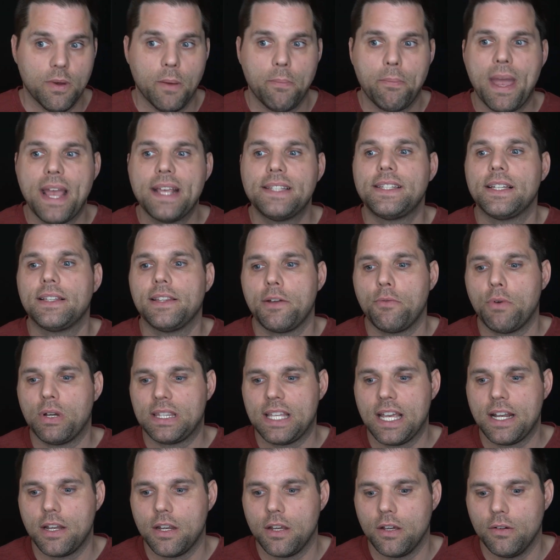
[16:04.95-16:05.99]
But basically what
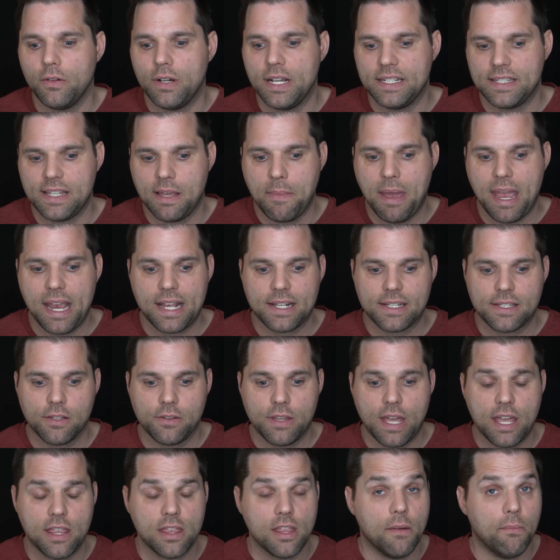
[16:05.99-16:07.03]
they do is they make it so
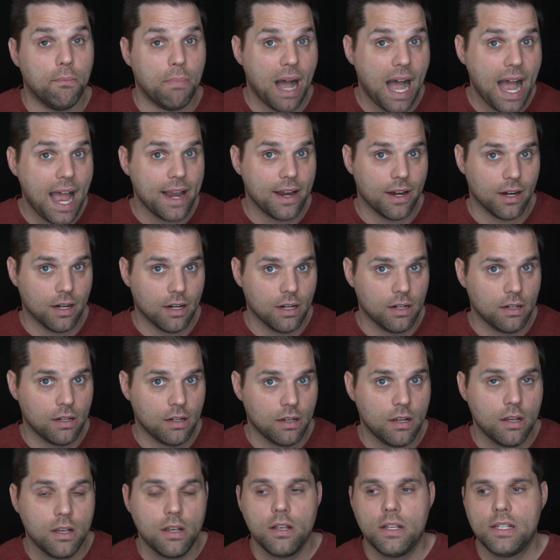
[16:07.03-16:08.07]
that the buyer
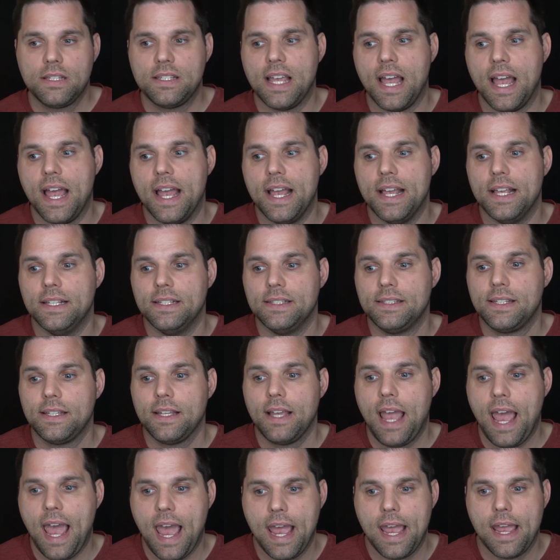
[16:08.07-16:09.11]
says,
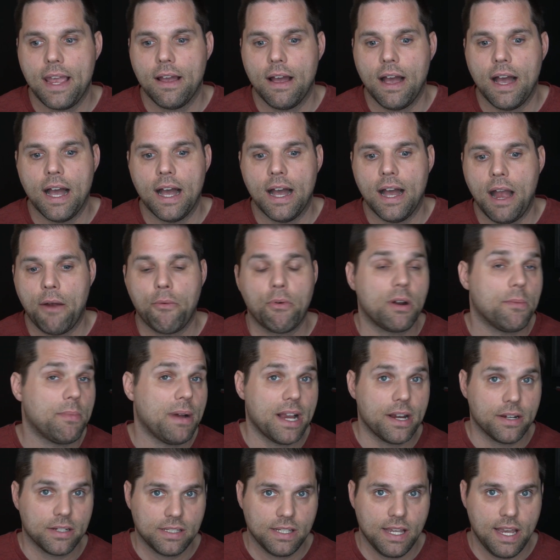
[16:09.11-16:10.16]
hey, I want to
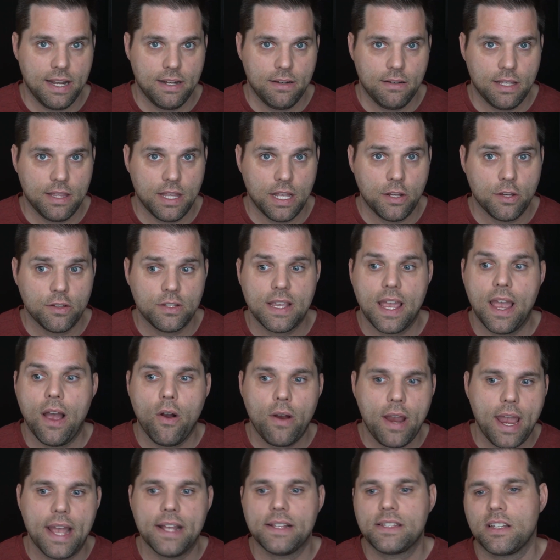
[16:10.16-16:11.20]
buy your site. And then you say,
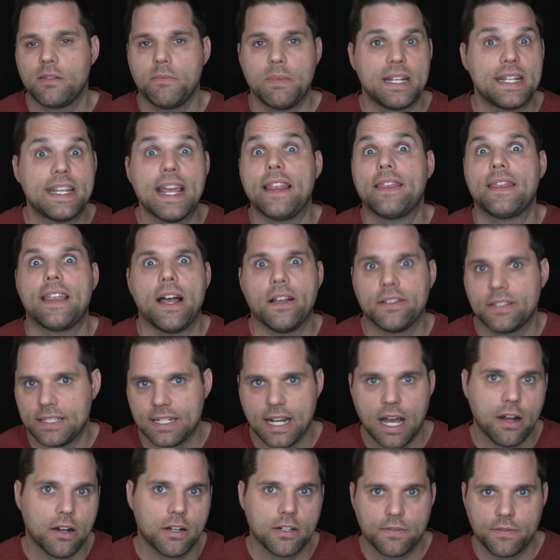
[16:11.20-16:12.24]
okay, it's going to be
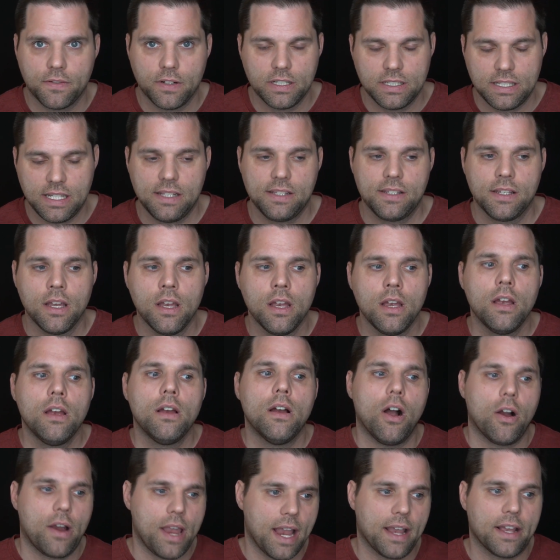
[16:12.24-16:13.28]
$10,000, for instance.
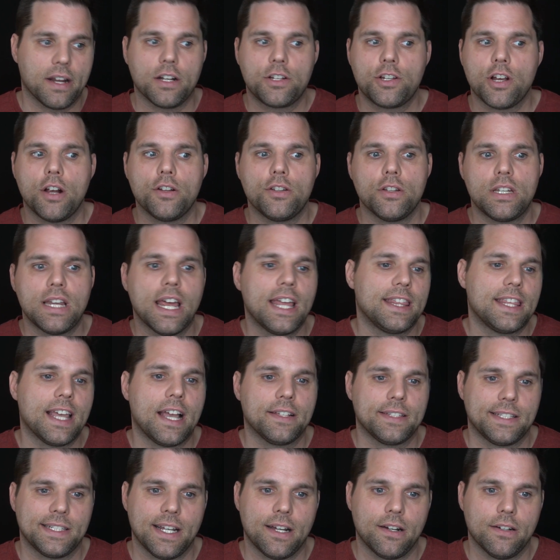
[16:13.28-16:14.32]
Okay, I'm going to charge you
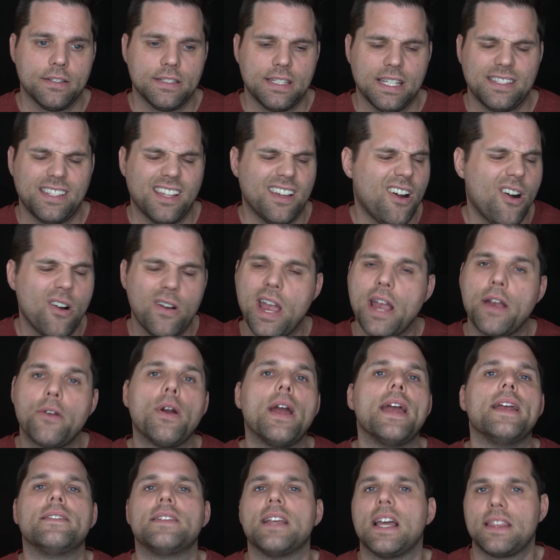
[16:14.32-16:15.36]
$10,000. They say, okay,
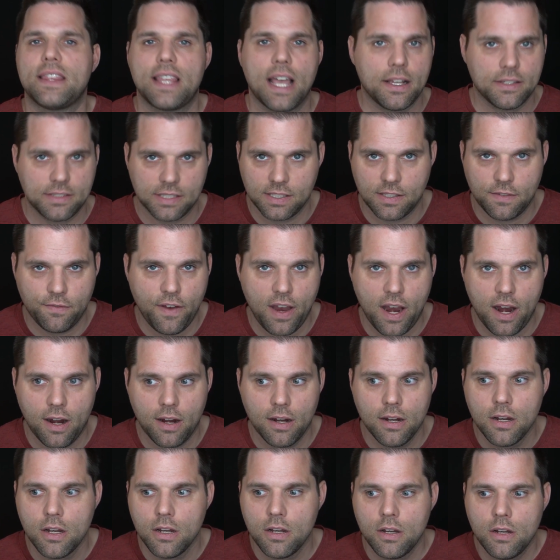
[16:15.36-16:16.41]
great. 10,000 is
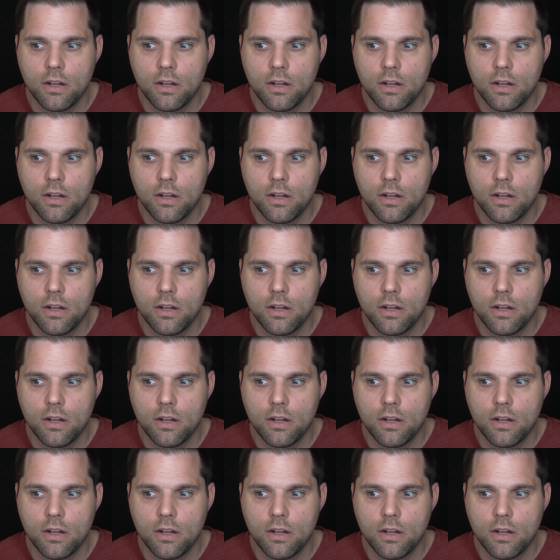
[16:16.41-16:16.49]
fair.